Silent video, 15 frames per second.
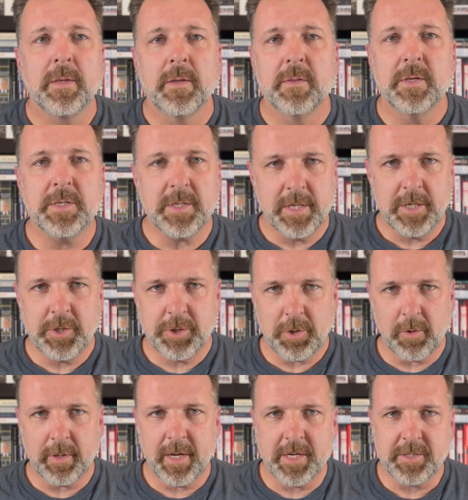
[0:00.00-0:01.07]
He's
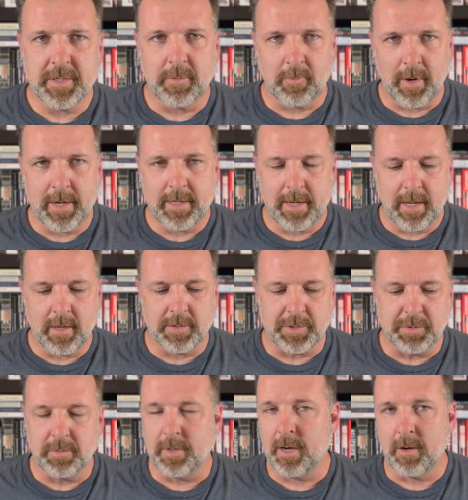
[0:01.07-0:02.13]
showcasing right now
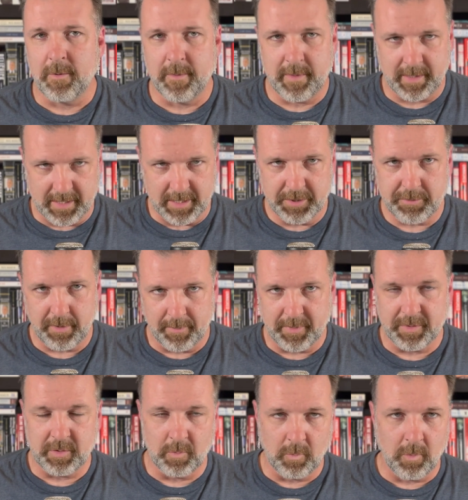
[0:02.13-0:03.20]
to not only the country,
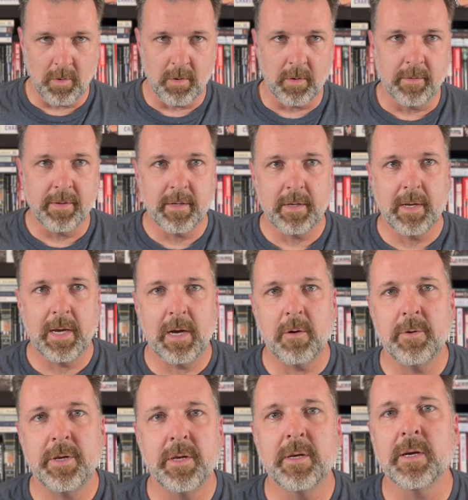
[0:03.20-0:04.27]
but the world,
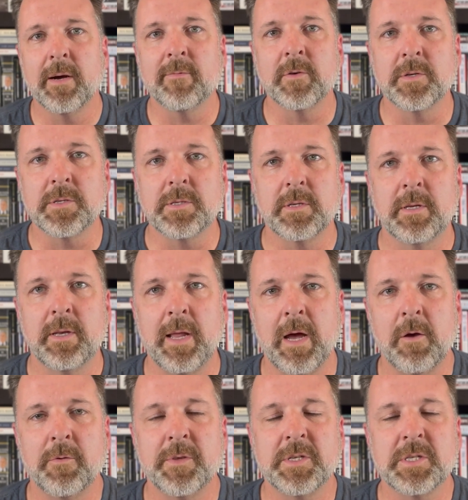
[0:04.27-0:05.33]
how he governs and
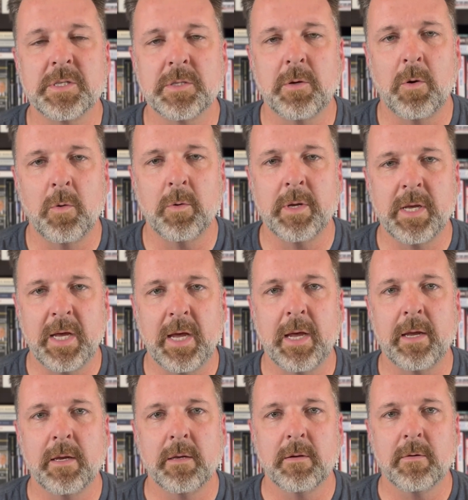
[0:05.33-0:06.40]
how this is
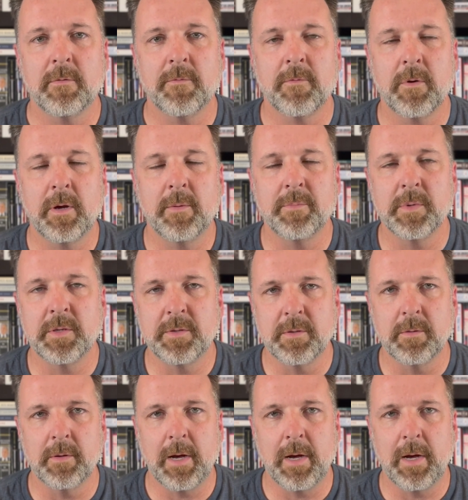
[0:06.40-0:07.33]
okay for him to do.